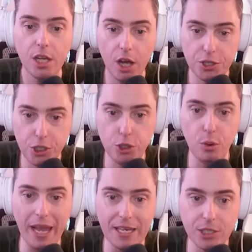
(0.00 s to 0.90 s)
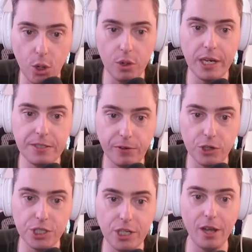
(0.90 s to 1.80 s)
to a tokenized
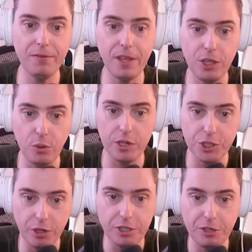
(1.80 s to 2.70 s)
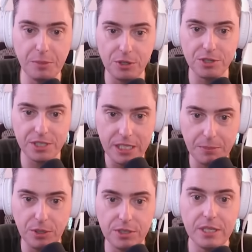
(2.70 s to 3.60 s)
version of the US Treasury bills or T
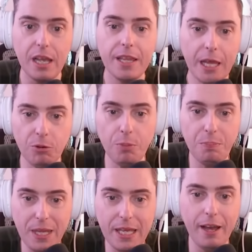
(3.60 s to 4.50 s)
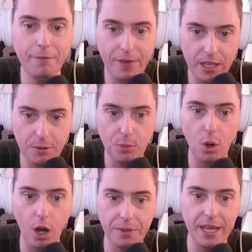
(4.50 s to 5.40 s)
bills that will be available
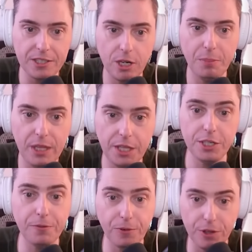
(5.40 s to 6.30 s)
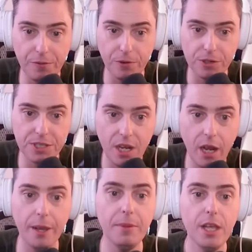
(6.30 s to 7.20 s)
on the XRP ledger for the first time.